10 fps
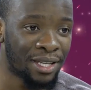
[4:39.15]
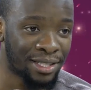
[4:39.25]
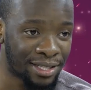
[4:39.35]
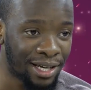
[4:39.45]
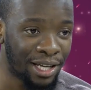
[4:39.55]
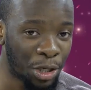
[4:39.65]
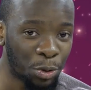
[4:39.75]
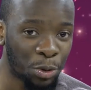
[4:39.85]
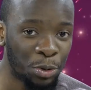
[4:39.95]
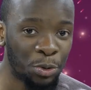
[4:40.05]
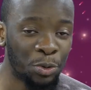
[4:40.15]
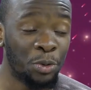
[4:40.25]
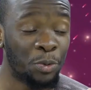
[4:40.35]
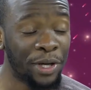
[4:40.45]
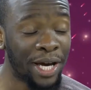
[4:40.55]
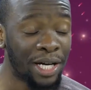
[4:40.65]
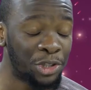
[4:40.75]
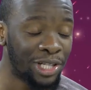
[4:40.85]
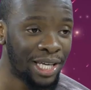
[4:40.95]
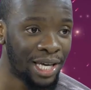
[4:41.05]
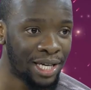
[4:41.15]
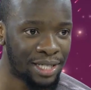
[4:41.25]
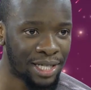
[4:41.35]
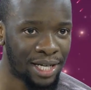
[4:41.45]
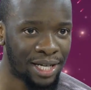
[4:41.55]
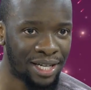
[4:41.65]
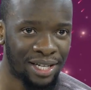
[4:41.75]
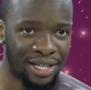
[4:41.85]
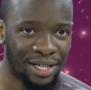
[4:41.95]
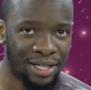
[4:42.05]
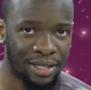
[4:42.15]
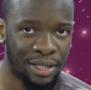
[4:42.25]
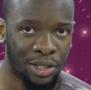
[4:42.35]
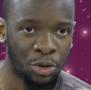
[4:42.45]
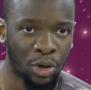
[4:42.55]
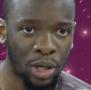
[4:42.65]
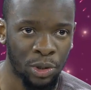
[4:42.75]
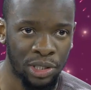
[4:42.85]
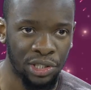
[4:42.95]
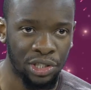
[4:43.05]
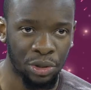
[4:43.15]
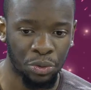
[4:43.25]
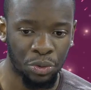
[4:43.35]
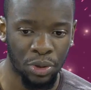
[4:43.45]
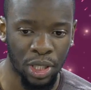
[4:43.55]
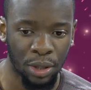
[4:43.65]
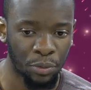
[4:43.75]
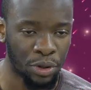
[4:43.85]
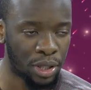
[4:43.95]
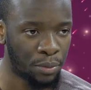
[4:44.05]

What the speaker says: Azirle Koku, we actually had, you know, our teacher could come with the